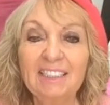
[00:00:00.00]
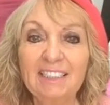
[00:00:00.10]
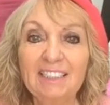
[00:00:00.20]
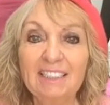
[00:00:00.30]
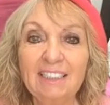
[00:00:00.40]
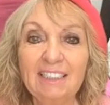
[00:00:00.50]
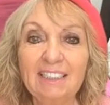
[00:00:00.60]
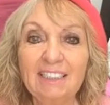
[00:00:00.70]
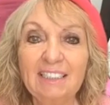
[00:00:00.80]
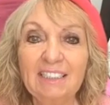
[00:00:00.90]

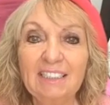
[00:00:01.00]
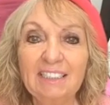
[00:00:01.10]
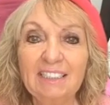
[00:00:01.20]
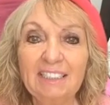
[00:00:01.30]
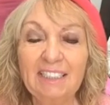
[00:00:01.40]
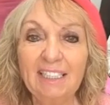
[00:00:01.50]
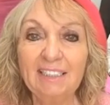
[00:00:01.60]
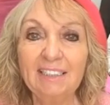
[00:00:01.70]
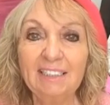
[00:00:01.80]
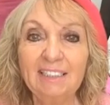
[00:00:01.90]

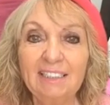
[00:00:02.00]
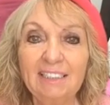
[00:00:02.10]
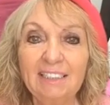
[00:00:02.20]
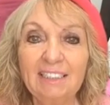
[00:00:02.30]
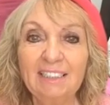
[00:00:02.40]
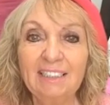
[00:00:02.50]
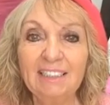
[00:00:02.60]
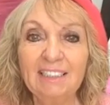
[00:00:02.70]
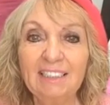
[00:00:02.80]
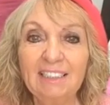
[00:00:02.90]

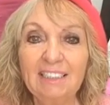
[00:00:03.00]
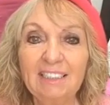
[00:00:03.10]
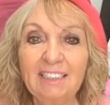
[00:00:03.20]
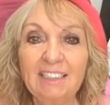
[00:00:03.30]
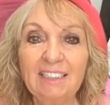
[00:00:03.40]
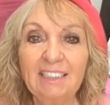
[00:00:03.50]
The person shown says nothing.